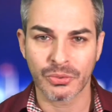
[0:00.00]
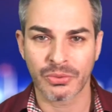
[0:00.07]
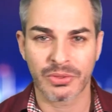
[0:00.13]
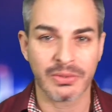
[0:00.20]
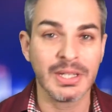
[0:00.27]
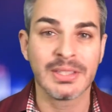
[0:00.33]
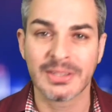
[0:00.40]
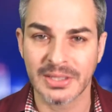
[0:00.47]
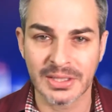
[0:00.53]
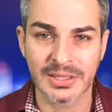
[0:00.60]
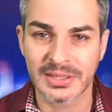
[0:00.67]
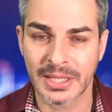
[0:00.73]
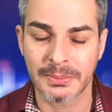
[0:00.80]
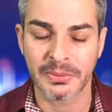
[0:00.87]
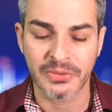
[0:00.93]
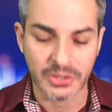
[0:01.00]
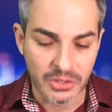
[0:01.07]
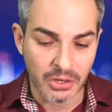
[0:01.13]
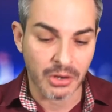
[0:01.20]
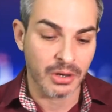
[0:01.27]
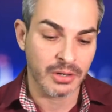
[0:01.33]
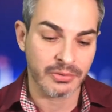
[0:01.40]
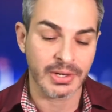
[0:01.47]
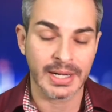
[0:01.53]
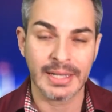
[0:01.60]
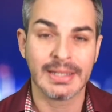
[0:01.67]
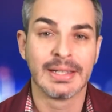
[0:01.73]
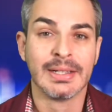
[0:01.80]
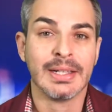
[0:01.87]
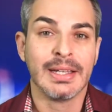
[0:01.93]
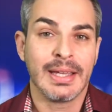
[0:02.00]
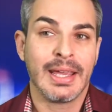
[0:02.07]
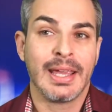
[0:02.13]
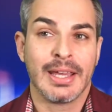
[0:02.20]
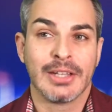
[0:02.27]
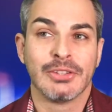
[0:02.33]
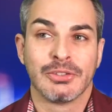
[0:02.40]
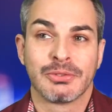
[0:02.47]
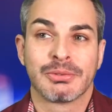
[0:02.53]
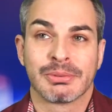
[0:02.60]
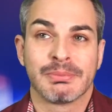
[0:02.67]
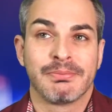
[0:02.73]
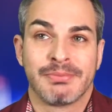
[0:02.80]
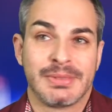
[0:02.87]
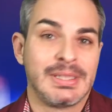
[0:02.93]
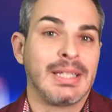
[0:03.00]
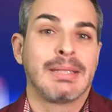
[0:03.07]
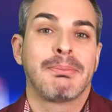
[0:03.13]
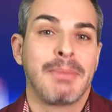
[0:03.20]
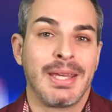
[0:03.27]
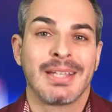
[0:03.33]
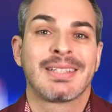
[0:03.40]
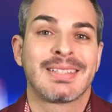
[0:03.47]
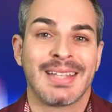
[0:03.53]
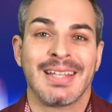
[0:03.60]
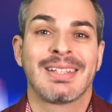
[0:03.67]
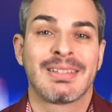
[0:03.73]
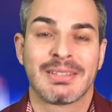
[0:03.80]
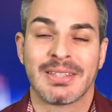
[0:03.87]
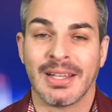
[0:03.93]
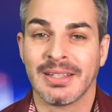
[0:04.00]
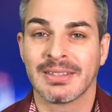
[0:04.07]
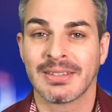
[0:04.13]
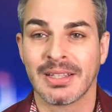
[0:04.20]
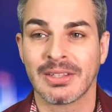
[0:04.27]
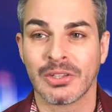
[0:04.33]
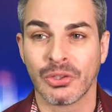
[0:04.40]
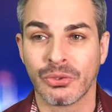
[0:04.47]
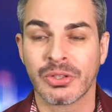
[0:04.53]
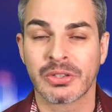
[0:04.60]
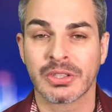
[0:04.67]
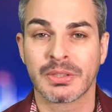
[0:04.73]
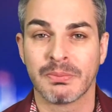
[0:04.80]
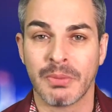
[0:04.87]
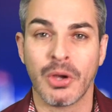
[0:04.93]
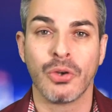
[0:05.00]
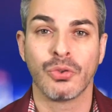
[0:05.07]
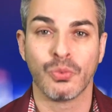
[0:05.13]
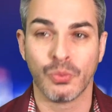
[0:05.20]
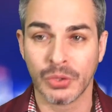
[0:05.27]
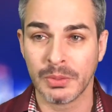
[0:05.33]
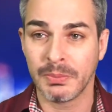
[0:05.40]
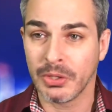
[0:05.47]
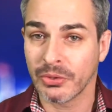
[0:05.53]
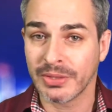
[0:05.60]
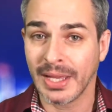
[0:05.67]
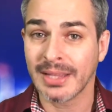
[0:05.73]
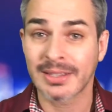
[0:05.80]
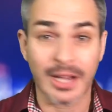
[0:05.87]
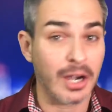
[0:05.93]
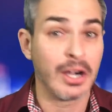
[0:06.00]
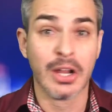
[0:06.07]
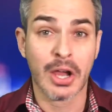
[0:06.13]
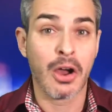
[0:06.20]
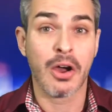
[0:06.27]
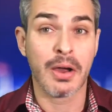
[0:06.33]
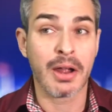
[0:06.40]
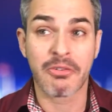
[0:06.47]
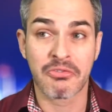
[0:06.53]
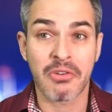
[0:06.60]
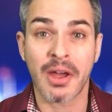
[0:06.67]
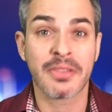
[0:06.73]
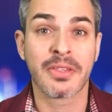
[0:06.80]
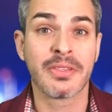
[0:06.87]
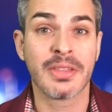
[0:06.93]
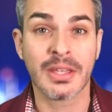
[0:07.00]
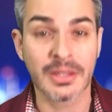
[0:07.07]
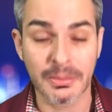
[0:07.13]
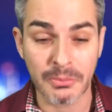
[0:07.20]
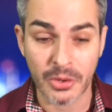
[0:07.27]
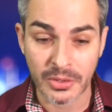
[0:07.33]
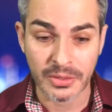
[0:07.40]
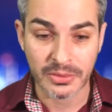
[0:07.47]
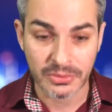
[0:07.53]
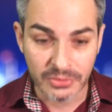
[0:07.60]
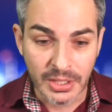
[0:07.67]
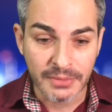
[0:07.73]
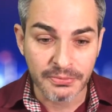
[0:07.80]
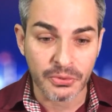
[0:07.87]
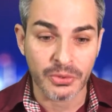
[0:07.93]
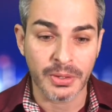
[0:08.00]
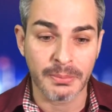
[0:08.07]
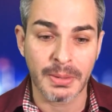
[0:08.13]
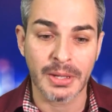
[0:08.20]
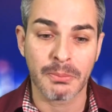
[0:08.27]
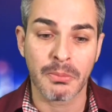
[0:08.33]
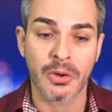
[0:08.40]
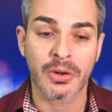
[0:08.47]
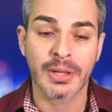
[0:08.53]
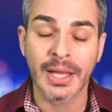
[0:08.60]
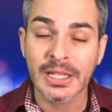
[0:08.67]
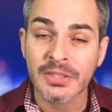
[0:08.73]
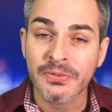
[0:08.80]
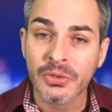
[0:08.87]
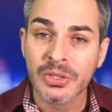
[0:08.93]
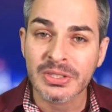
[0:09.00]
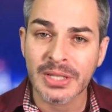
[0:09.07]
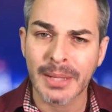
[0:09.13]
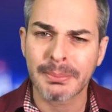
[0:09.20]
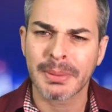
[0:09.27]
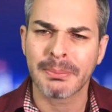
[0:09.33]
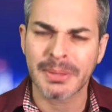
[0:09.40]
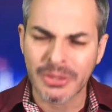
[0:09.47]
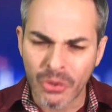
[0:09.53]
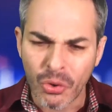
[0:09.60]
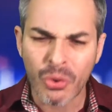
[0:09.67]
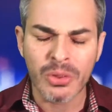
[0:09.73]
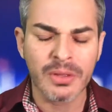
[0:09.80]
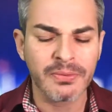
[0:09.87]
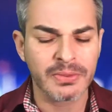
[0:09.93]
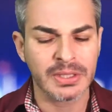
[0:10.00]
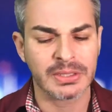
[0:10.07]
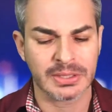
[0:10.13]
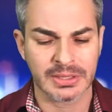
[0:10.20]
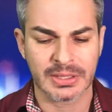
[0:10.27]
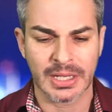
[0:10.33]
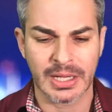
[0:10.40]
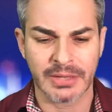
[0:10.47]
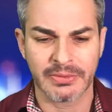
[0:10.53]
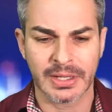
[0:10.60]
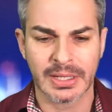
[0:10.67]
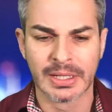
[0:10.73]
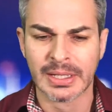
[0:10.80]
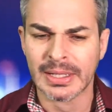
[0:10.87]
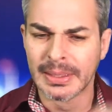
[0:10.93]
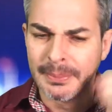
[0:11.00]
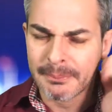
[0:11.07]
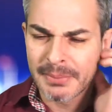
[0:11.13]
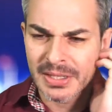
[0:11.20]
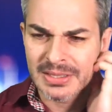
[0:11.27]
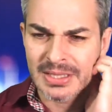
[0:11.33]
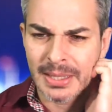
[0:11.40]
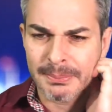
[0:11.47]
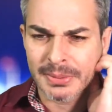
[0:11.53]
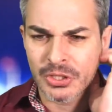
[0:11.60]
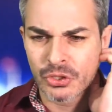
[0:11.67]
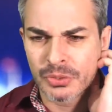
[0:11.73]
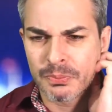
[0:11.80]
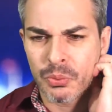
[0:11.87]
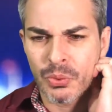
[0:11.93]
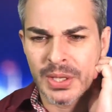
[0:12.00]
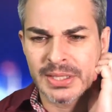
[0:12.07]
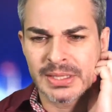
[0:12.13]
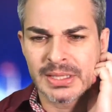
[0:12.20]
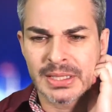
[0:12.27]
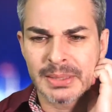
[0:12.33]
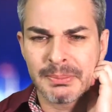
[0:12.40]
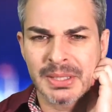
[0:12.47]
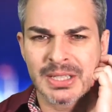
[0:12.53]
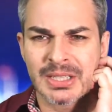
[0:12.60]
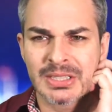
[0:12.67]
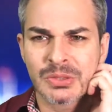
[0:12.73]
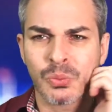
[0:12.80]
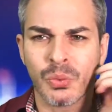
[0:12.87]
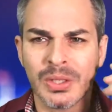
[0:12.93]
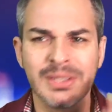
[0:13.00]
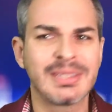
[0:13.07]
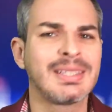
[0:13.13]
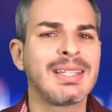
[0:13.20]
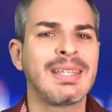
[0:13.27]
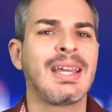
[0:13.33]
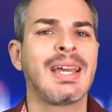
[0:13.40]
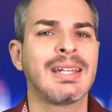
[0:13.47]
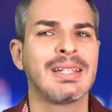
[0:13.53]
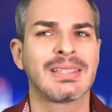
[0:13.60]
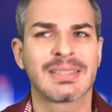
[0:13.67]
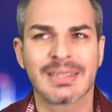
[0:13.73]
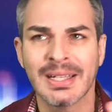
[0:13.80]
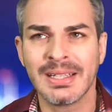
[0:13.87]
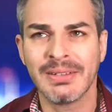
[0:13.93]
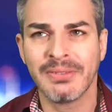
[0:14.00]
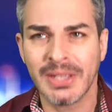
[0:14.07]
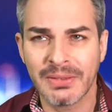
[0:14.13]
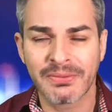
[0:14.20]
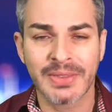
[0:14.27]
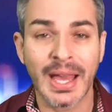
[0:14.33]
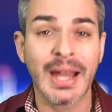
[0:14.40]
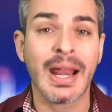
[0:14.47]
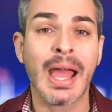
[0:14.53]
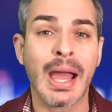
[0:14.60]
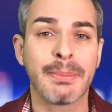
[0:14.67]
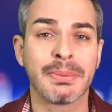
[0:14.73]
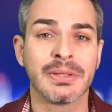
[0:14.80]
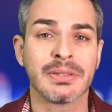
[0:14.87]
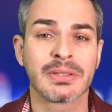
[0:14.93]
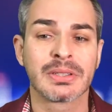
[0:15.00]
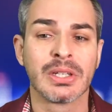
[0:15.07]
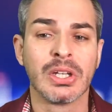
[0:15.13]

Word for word: 3 Series type of a car, right? And that makes that sense that the ludicrous mode would be on that car rather than the Model 3 for about uh, Model S, for example. But all of this is kind of a brings up a good point here because once again, if, if that happens,